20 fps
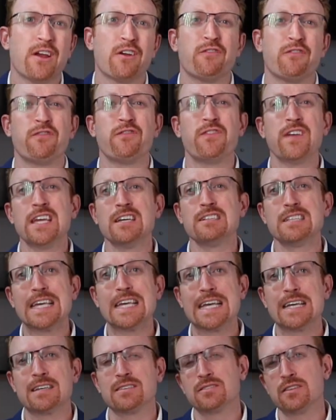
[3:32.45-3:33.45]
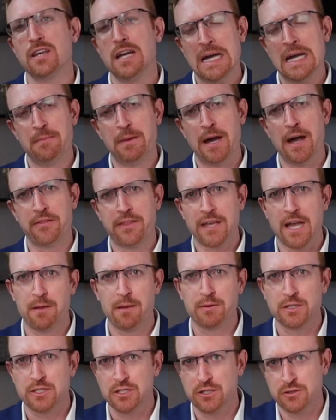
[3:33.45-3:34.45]
their feelings about the
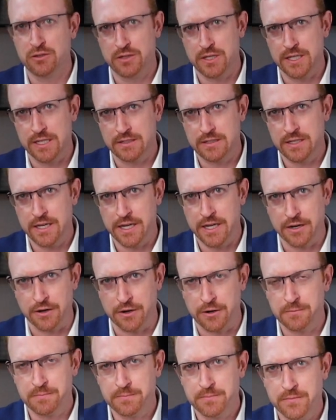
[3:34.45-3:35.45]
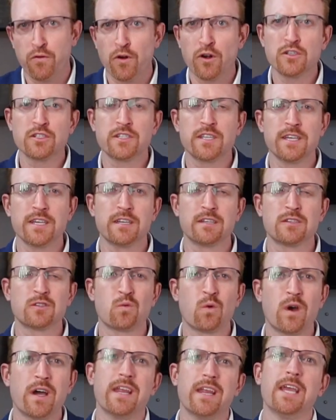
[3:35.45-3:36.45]
opportunities here, versus
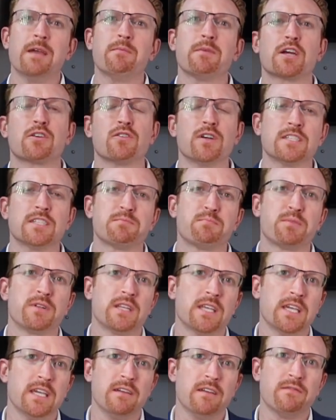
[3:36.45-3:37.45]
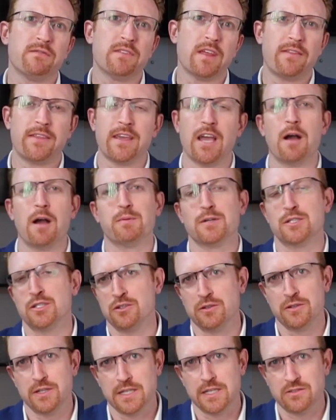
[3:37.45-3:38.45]
what immigrants believe that the
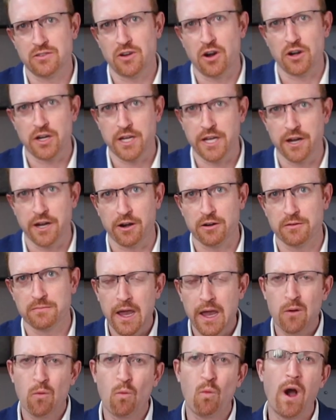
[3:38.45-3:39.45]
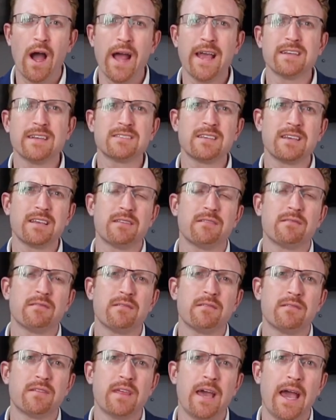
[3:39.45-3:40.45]
opportunities are here. And why is it
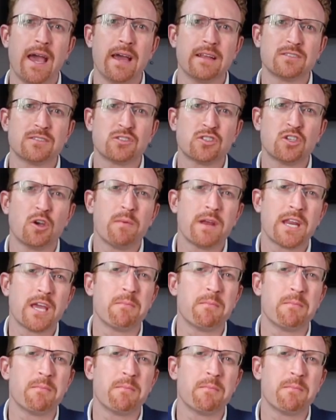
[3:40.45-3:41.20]
that so many